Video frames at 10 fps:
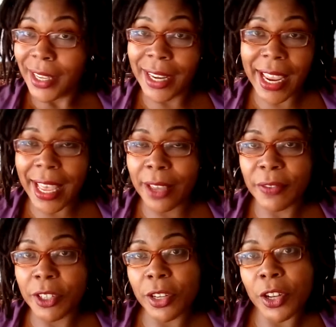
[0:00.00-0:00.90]
And I
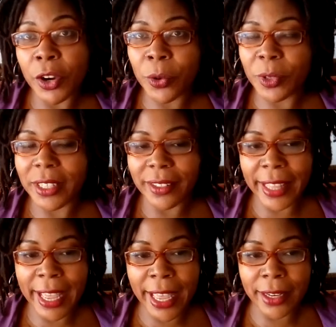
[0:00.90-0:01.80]
have to note
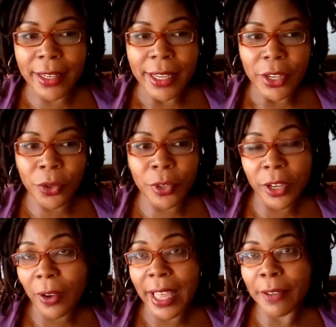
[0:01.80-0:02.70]
that you
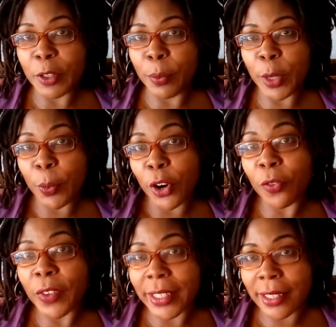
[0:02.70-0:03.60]
don't have to be
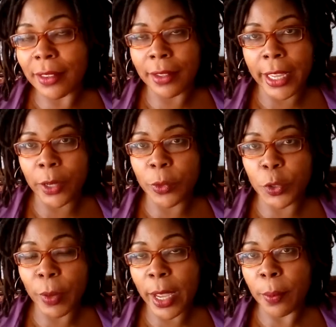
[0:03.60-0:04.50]
perfect in the
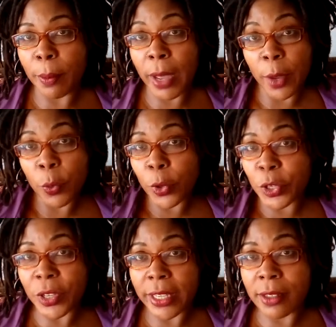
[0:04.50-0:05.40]
language. My
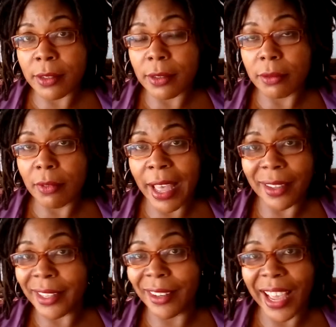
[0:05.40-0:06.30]
Portuguese,
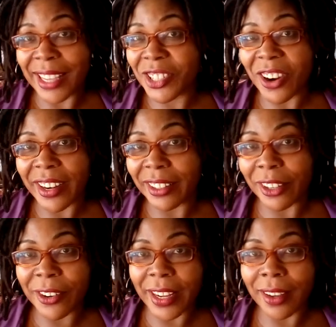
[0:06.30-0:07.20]
I started
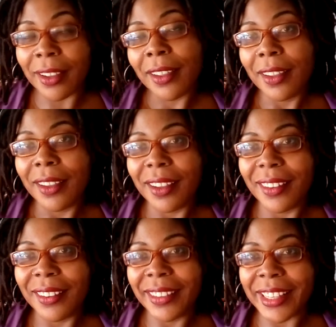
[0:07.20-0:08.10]
learning
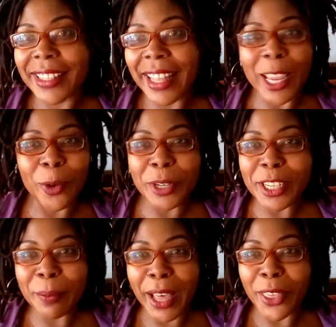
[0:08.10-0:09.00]
this language
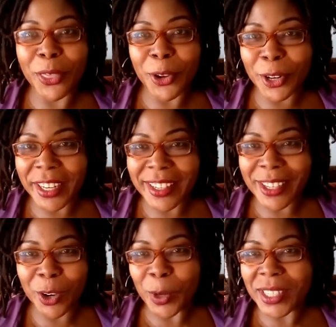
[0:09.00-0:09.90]
in my 30s,
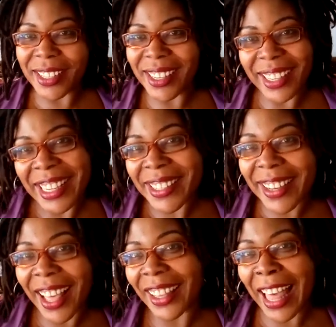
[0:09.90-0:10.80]
so it's
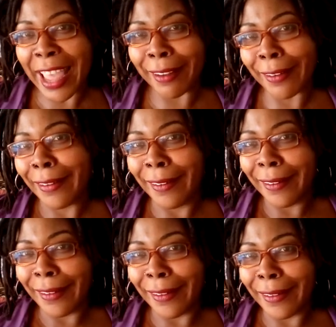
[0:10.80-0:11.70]
not like
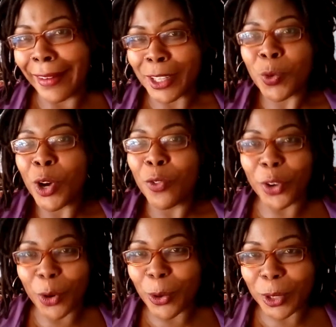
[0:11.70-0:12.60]
a
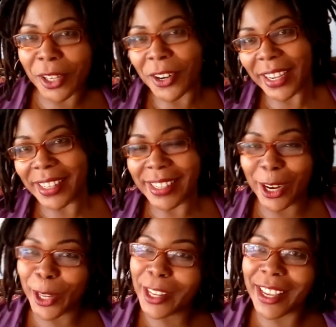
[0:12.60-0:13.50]
12-year-old learning a
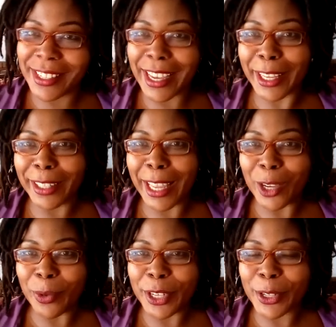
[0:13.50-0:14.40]
second
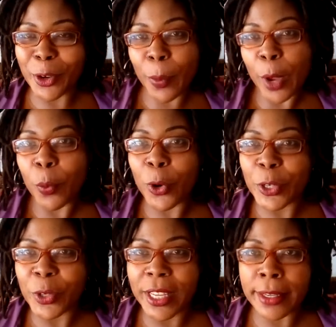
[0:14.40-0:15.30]
language. So my
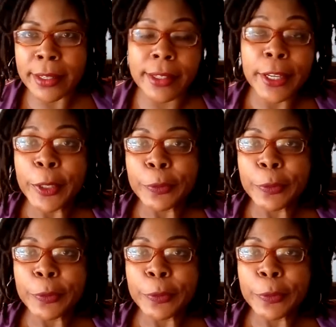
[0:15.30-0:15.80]
Portuguese